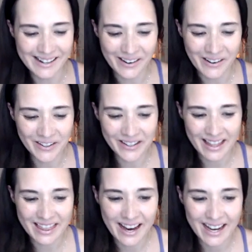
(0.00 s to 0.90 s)
Hold that
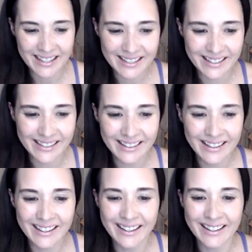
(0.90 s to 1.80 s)
thought.
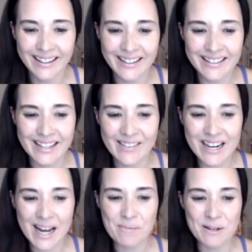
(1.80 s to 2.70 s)
It's coming
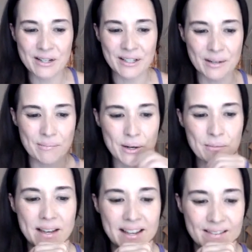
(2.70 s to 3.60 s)
up in just a
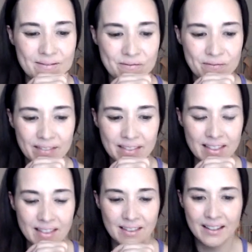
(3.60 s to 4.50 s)
moment.
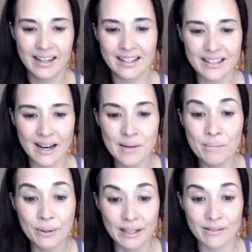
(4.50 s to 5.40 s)
It's
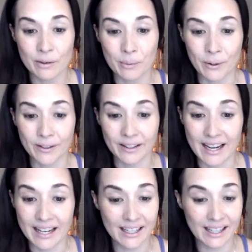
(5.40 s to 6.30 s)
unbelievable.
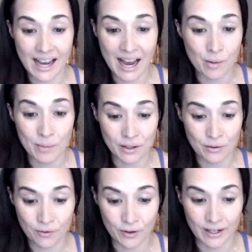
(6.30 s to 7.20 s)
Like, how much
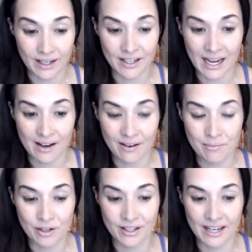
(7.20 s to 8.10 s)
footage I have. I'm
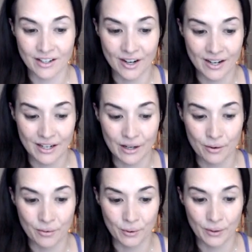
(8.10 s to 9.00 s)
just like starting to go
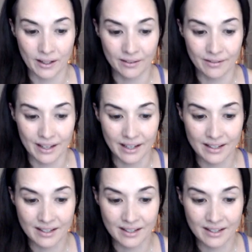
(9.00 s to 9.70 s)
through all of this.